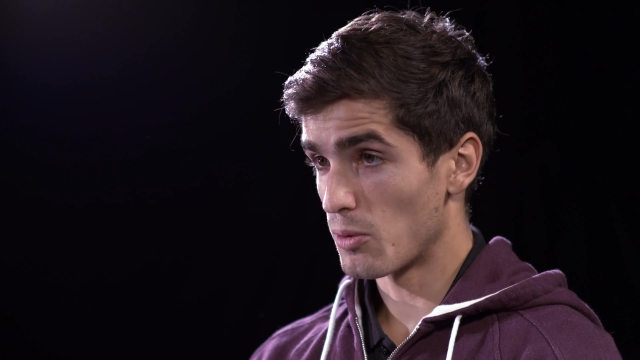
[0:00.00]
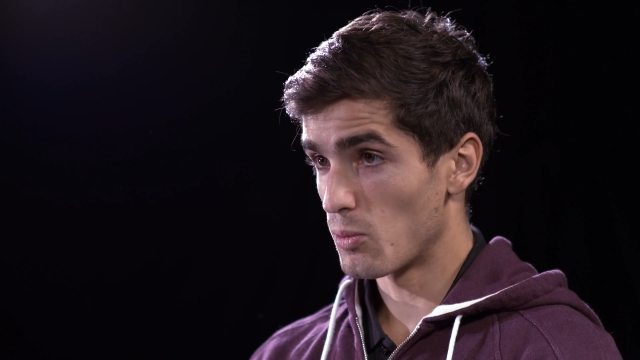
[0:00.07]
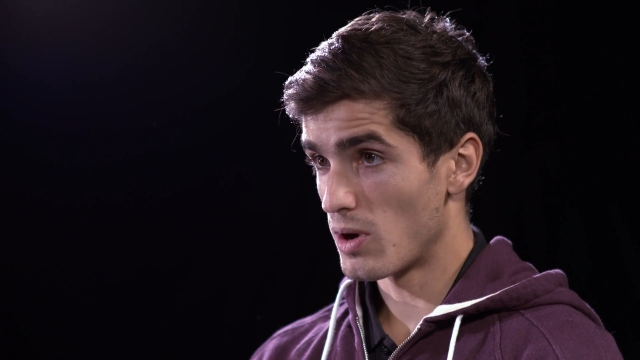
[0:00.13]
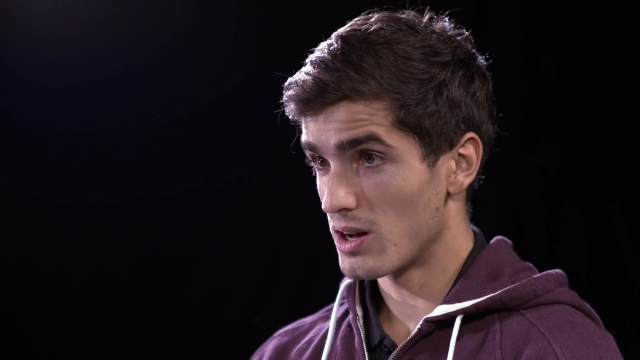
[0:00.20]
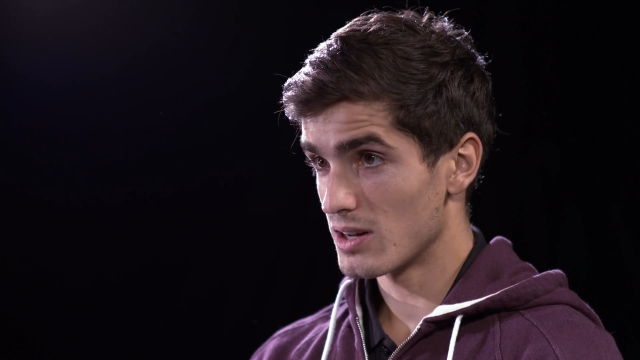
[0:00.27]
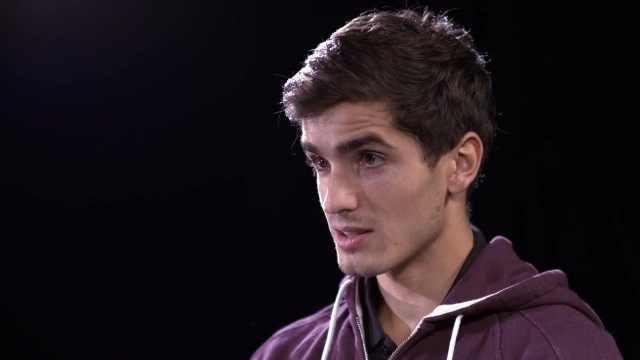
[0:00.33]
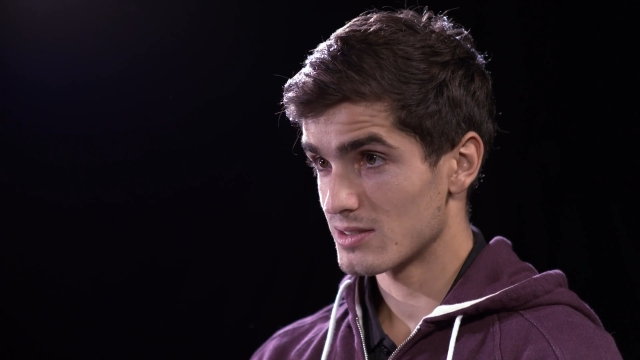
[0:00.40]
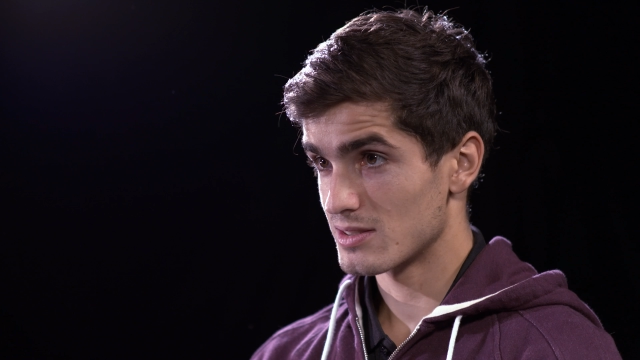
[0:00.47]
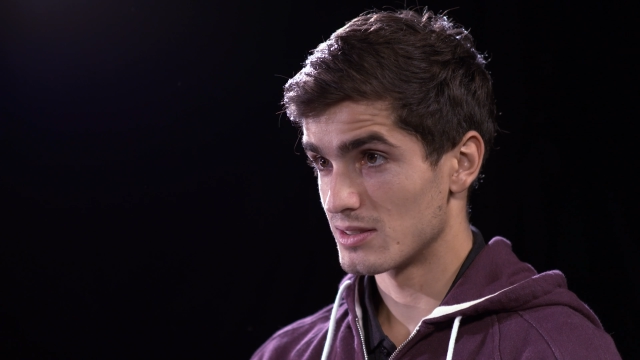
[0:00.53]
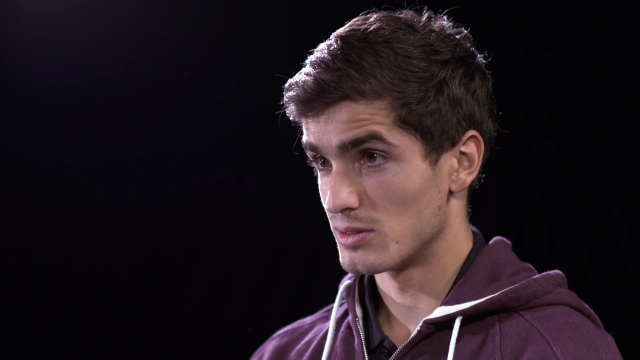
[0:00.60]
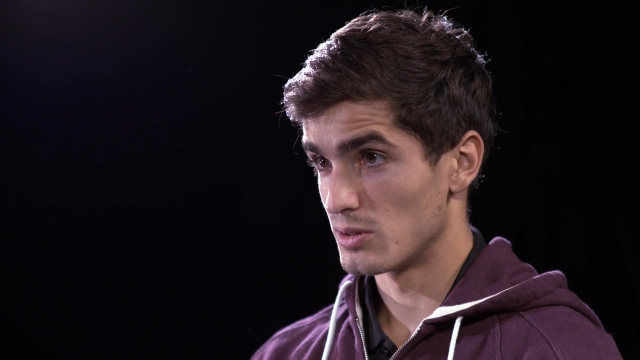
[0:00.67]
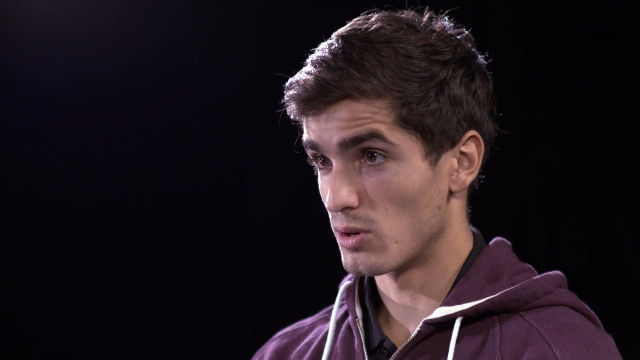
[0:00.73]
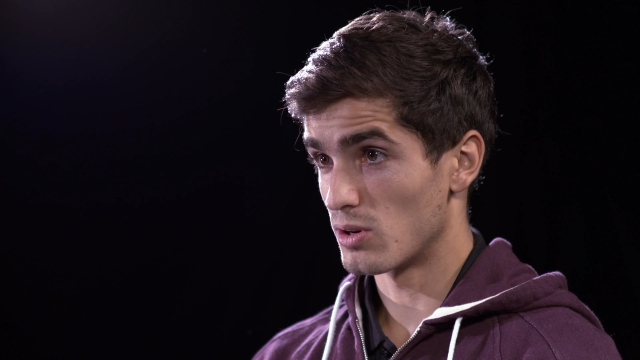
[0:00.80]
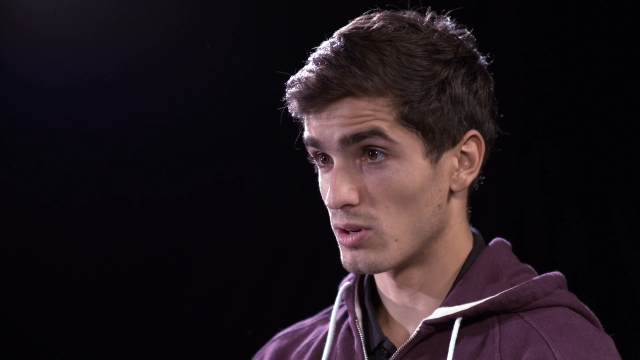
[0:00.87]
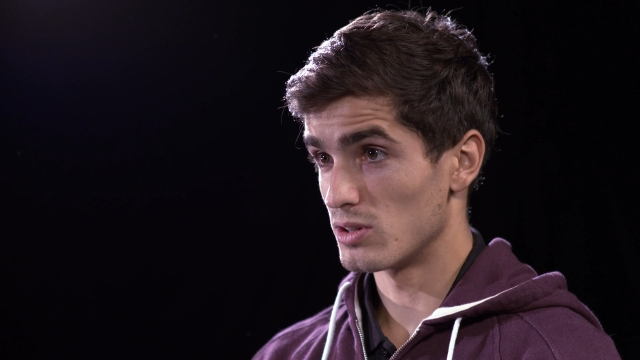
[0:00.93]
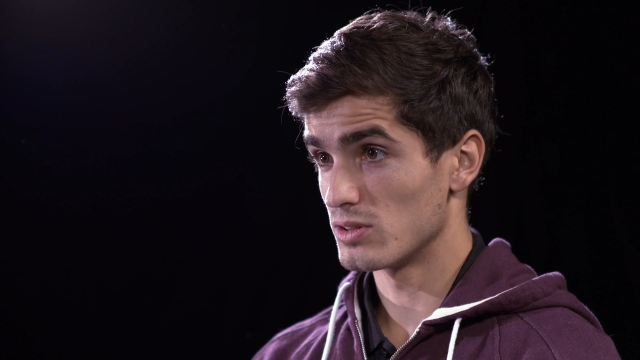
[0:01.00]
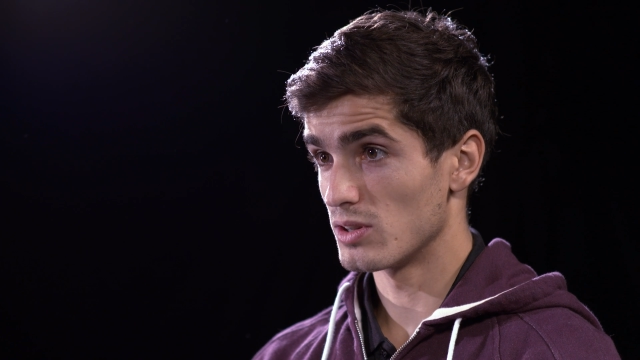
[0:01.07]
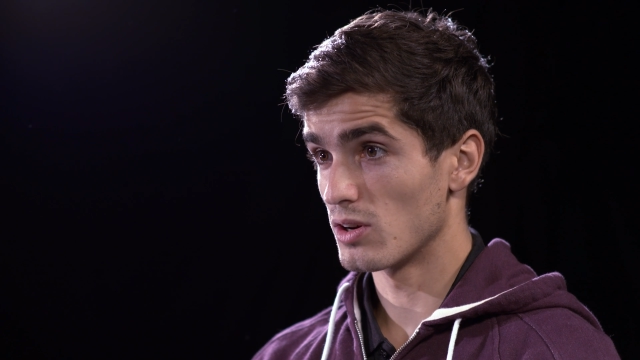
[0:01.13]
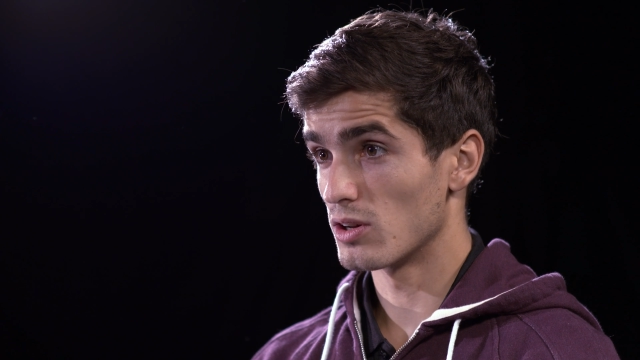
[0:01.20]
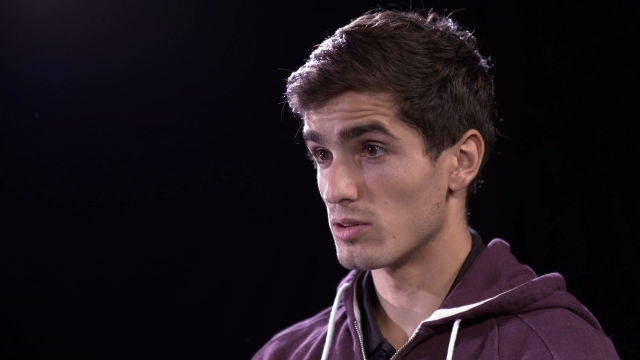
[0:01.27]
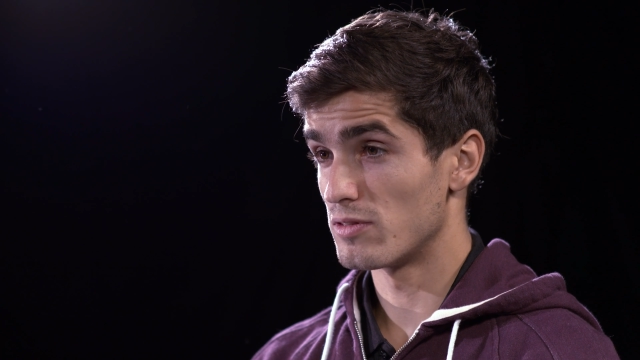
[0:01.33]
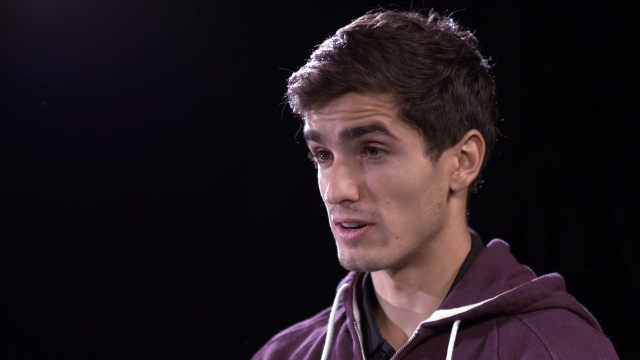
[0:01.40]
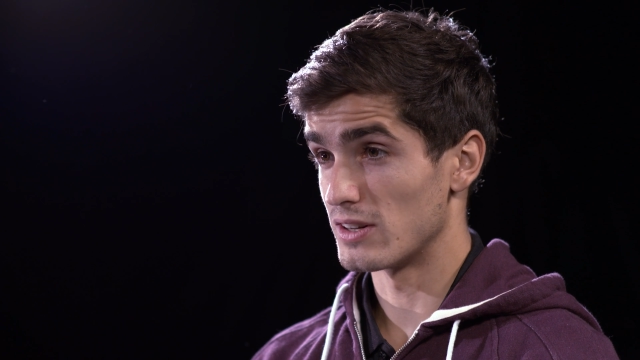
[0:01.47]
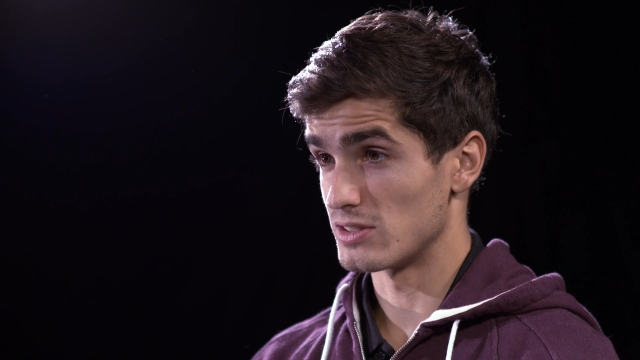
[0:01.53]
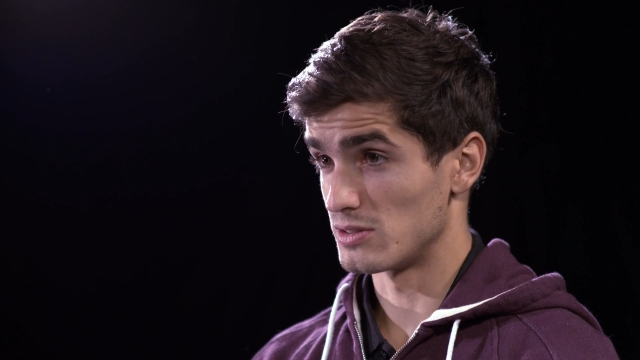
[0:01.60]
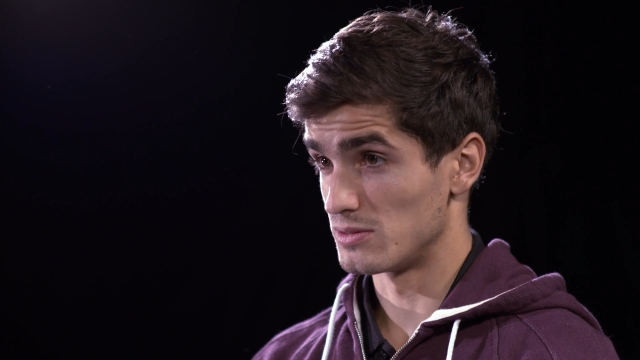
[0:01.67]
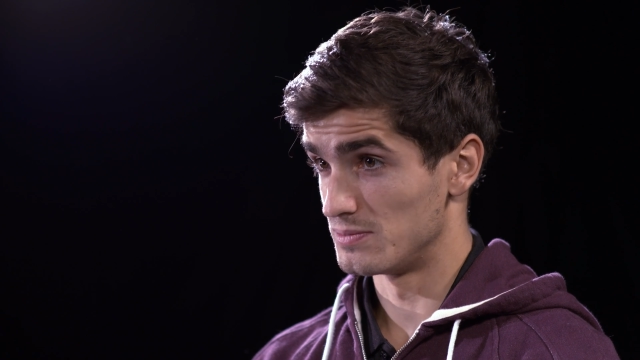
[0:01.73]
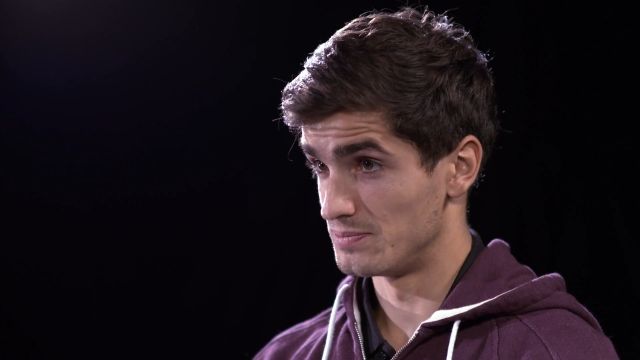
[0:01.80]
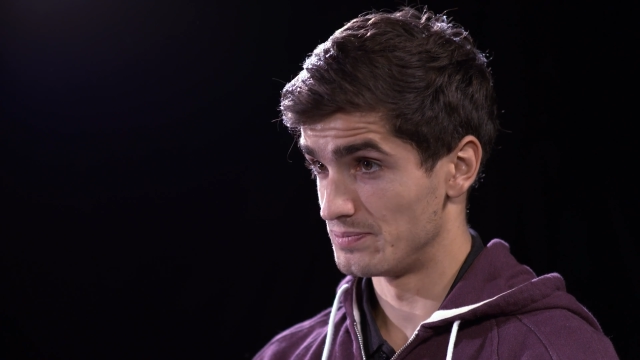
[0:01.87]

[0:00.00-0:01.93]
Wars or The Godfather?